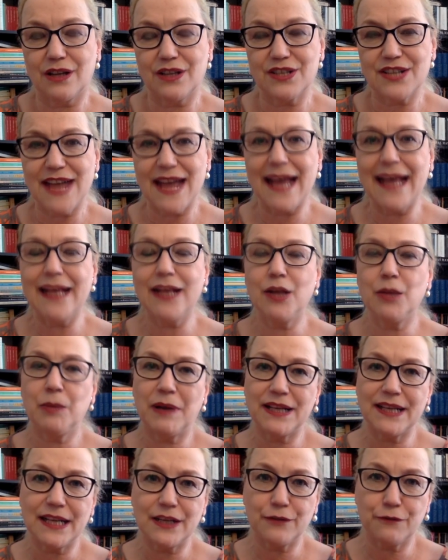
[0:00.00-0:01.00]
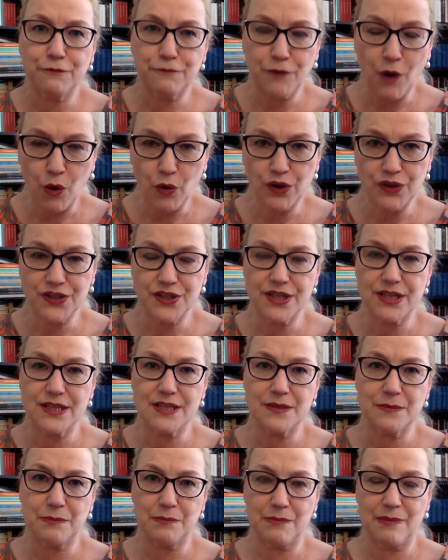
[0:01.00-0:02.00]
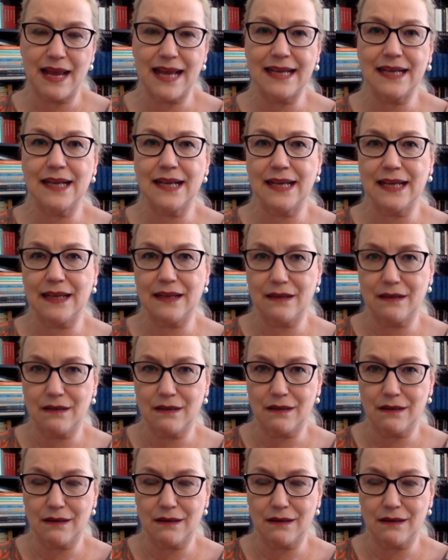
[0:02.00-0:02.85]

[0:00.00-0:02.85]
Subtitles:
tale, but it focuses mainly,